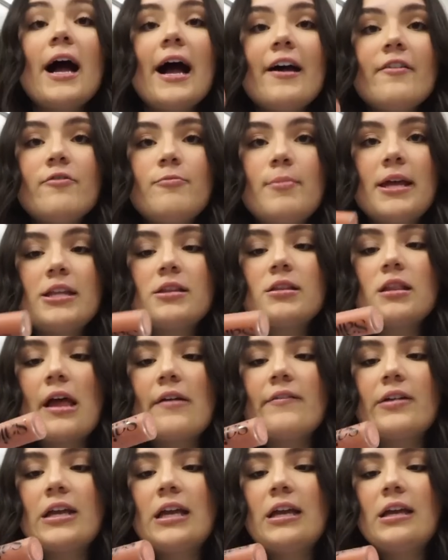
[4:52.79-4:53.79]
I've been
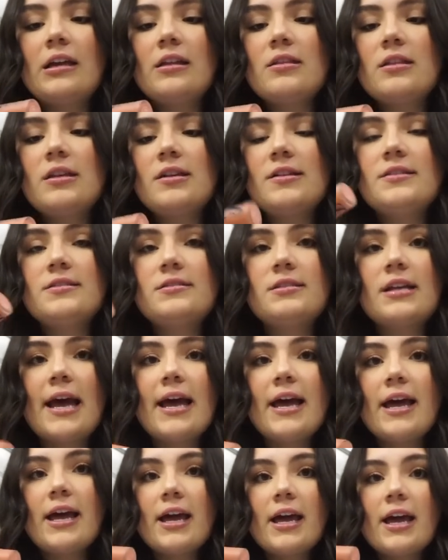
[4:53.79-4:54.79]
loving the
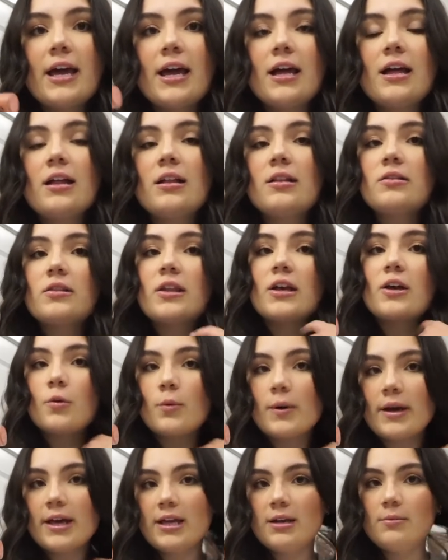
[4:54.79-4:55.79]
Say
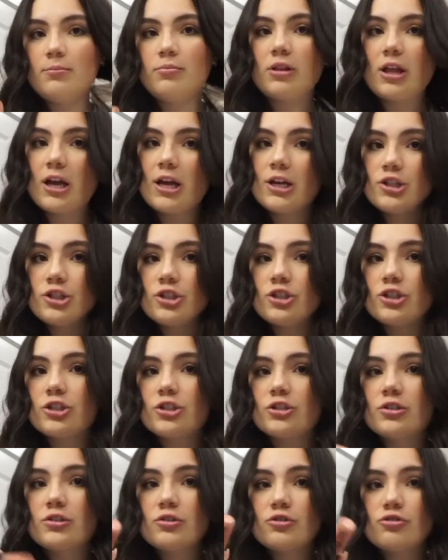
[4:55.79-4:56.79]
liquid
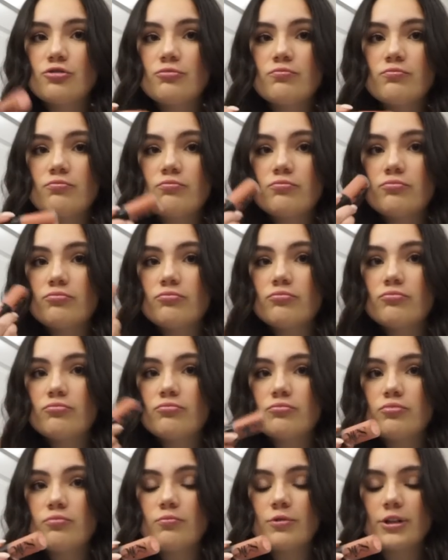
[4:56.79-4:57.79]
blush.
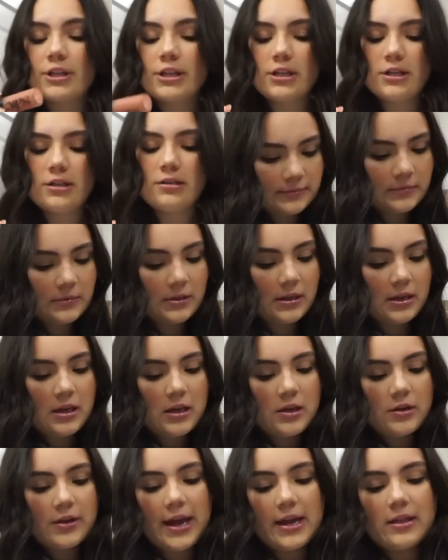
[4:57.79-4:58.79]
Really good.
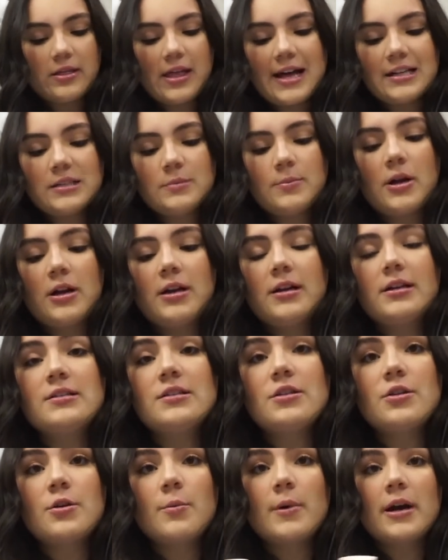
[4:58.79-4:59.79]
Okay, last
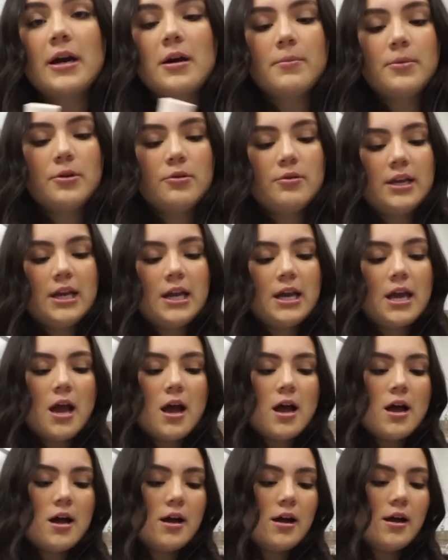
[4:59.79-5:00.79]
product, the Rare Beauty
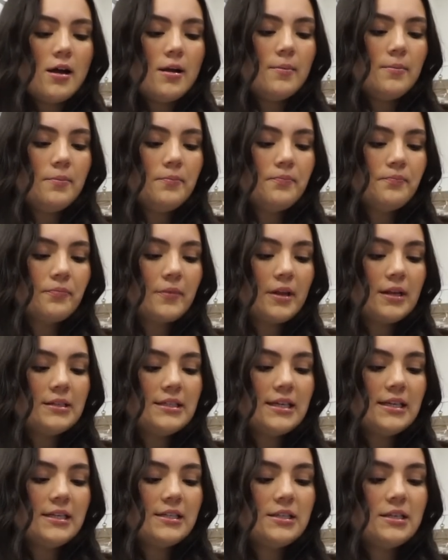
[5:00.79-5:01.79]

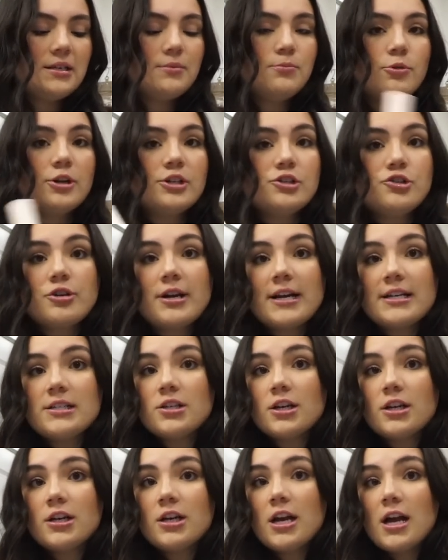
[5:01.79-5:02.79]
tinted
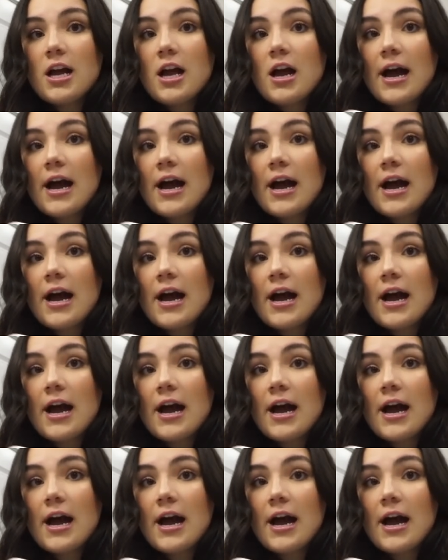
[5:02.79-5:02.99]
moisturizer.